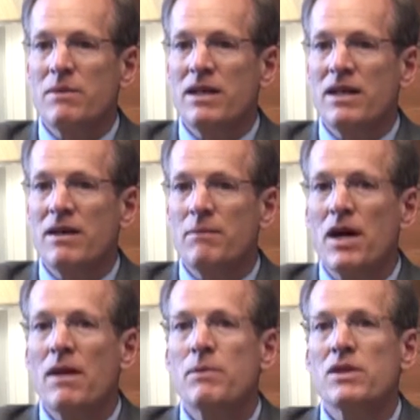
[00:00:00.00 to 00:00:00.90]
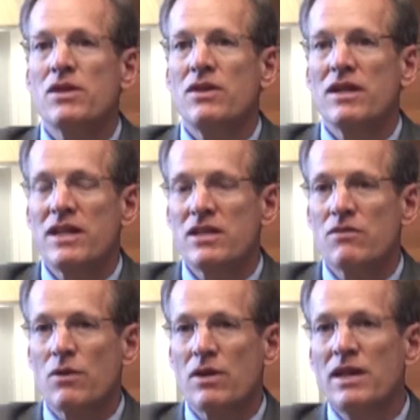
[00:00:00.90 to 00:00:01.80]
But the opportunities
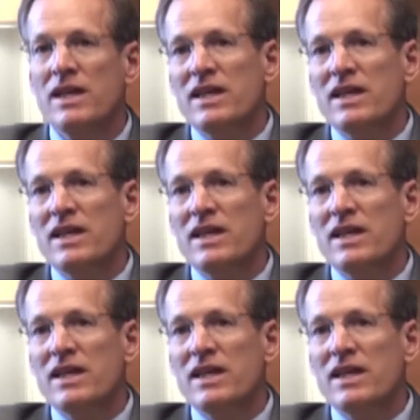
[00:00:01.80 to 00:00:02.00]
for,